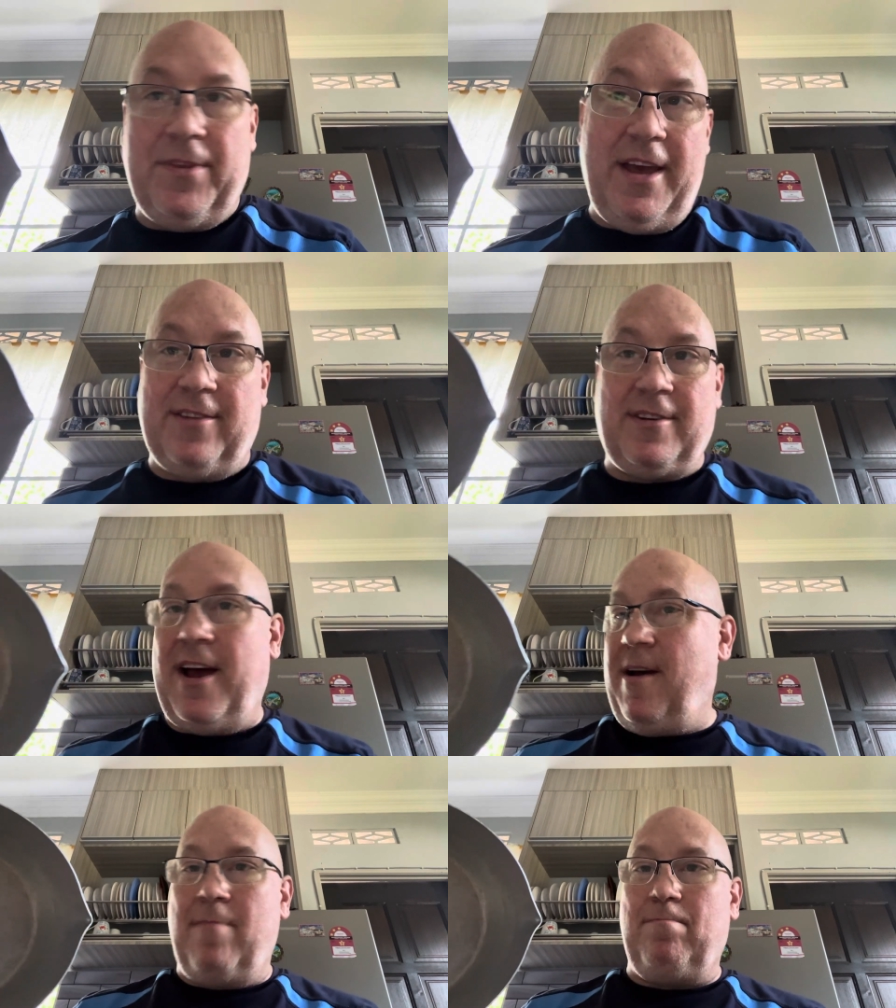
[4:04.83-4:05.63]
Yes,
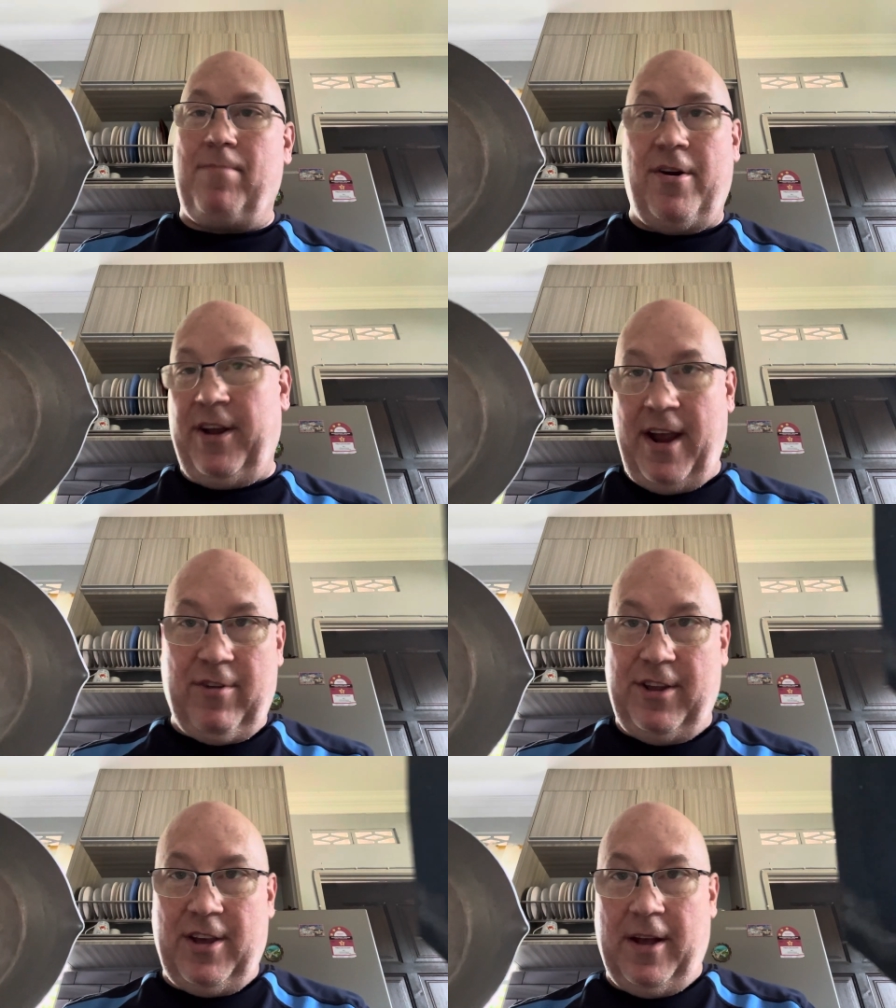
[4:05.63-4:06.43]
I'm burning
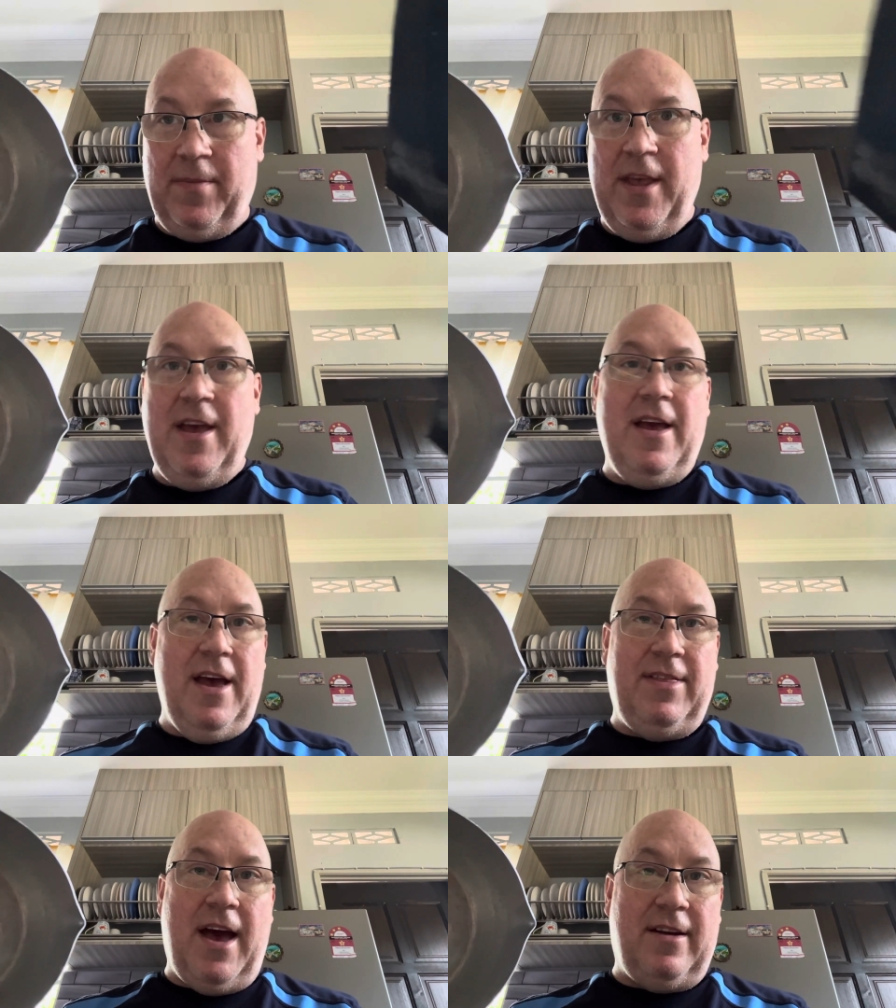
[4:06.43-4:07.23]
everything,
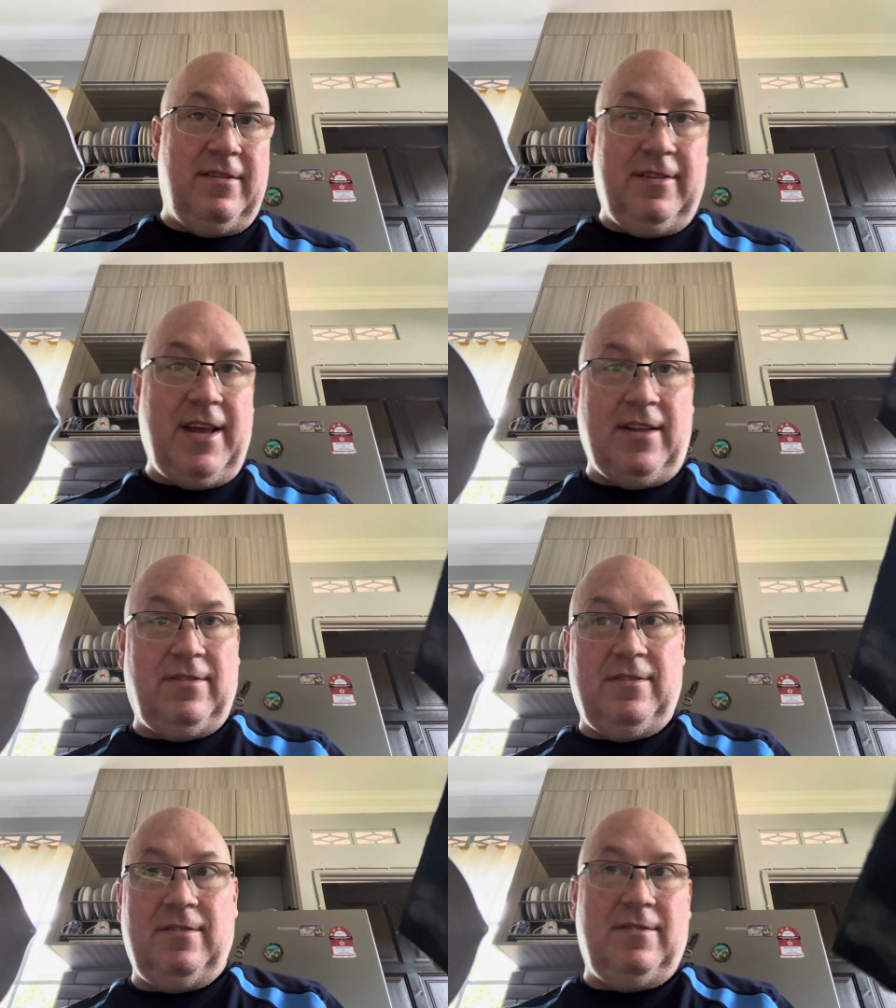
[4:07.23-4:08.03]
and that
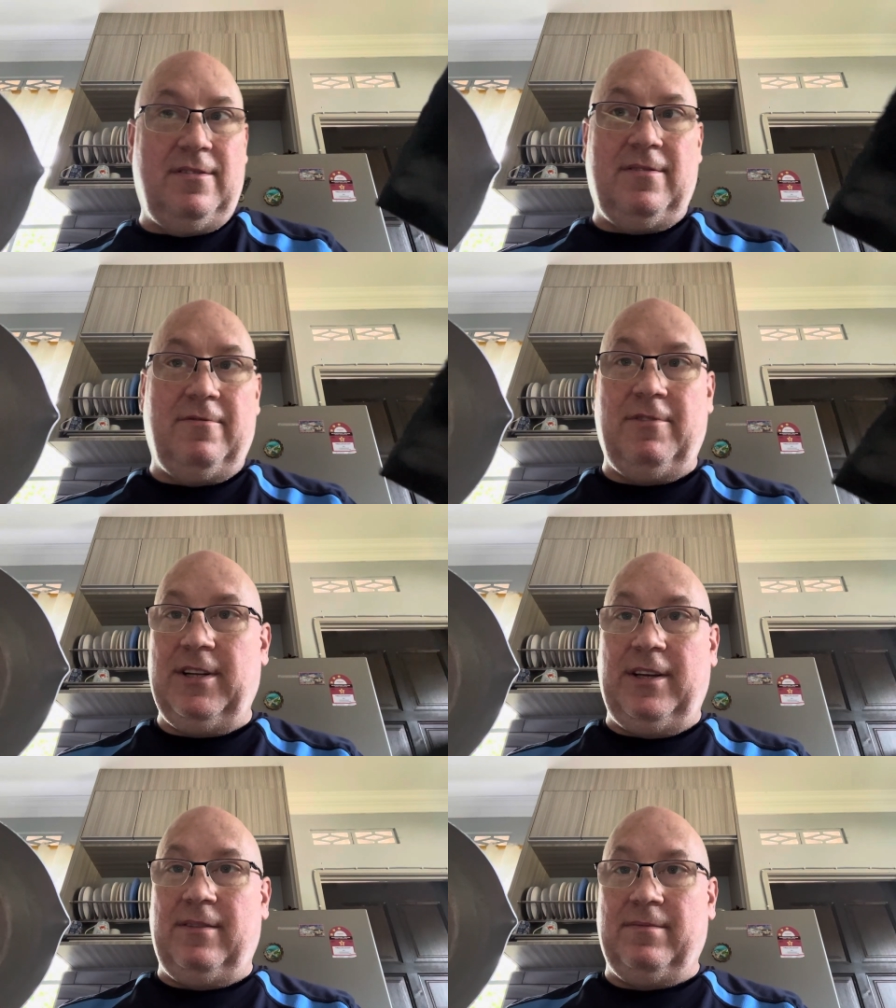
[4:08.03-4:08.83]

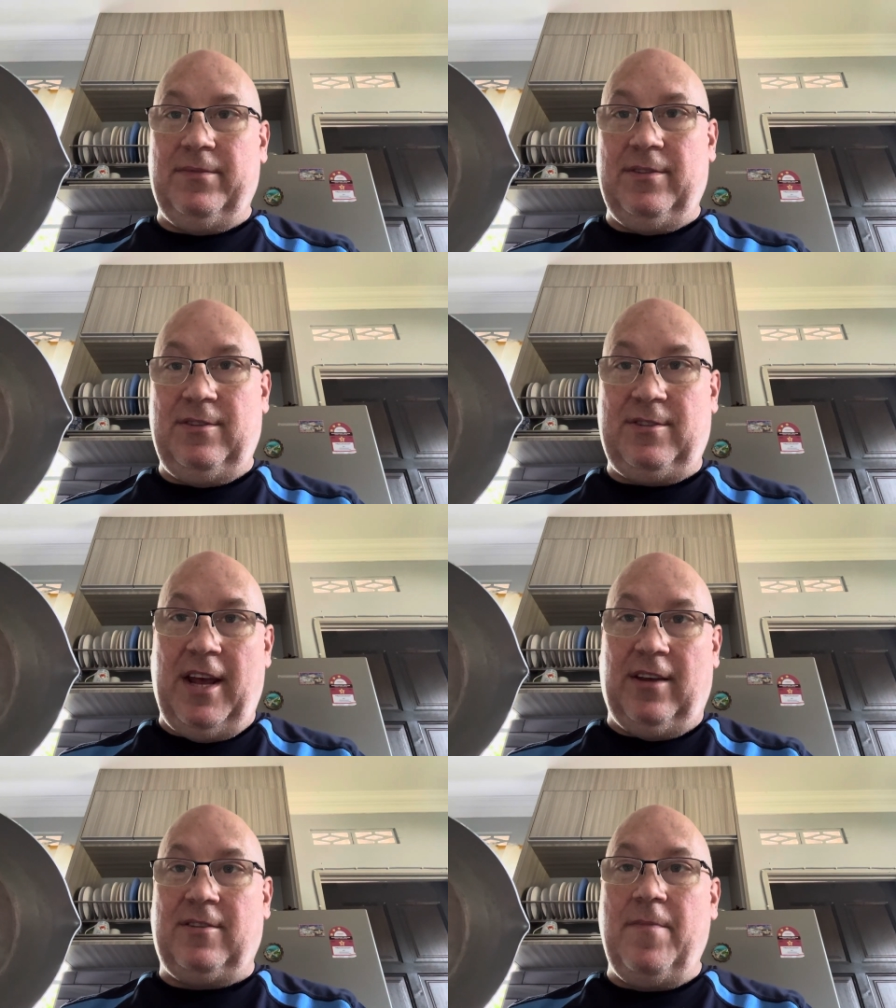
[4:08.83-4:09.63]
really
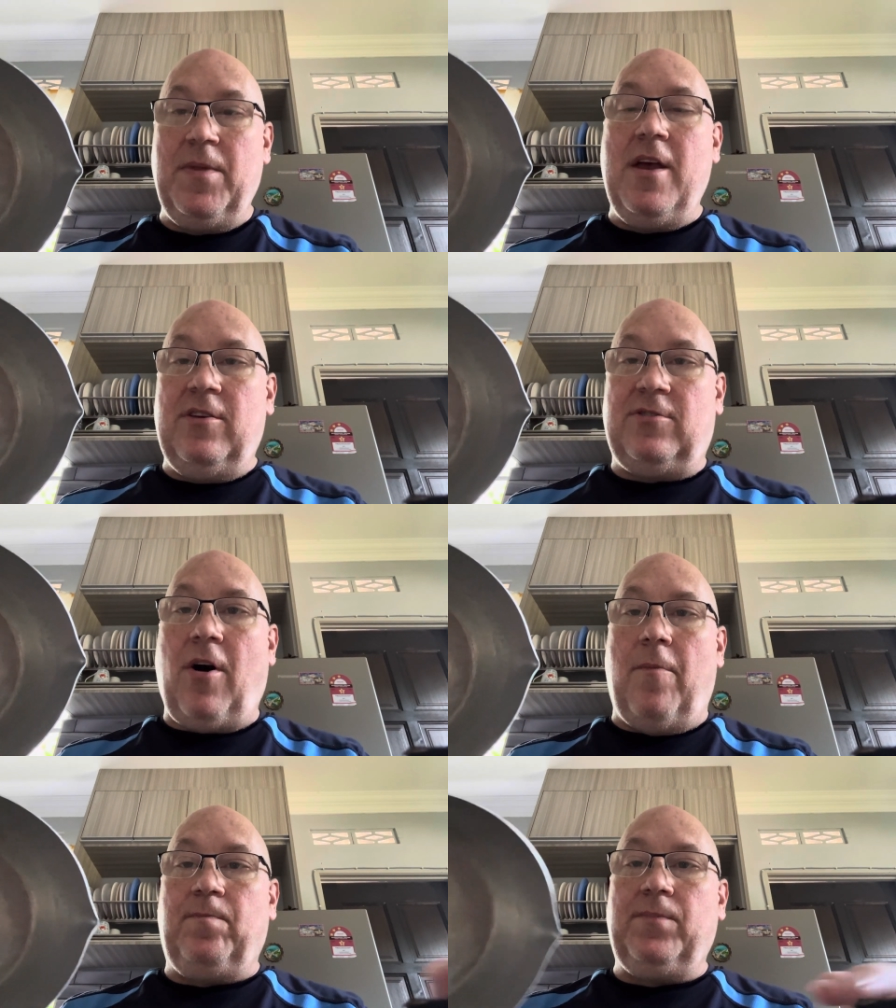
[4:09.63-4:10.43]
stinks.
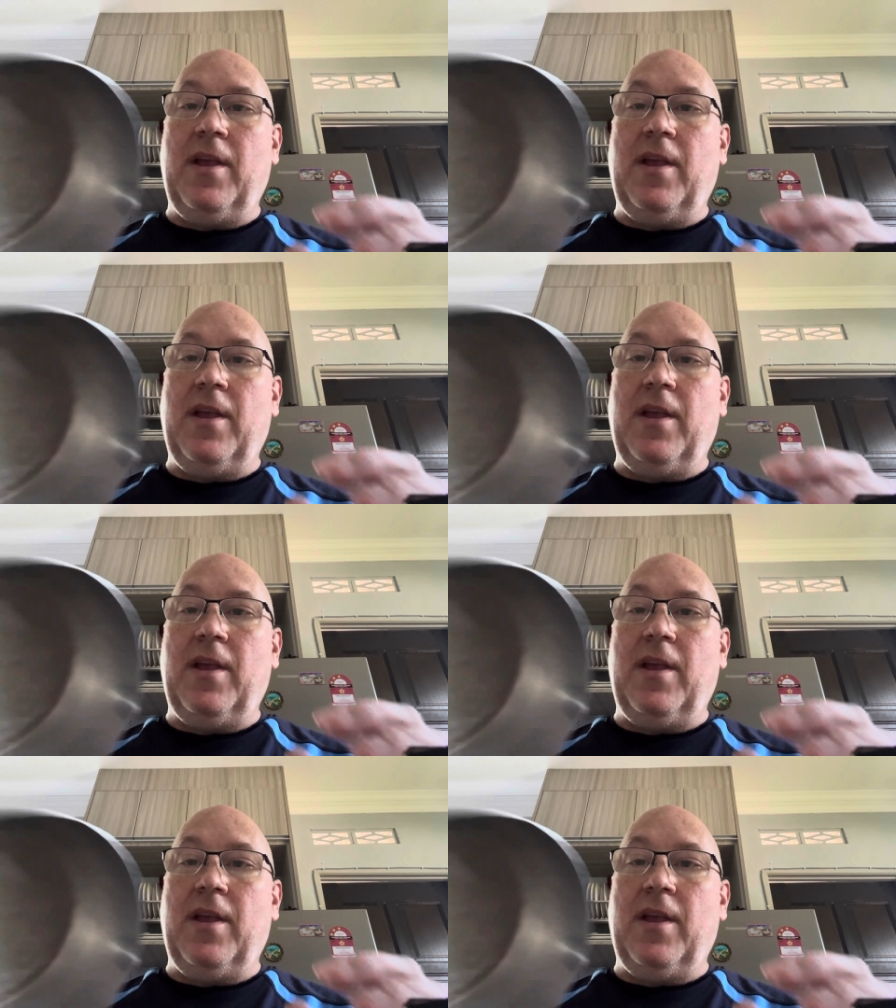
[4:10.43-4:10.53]
So,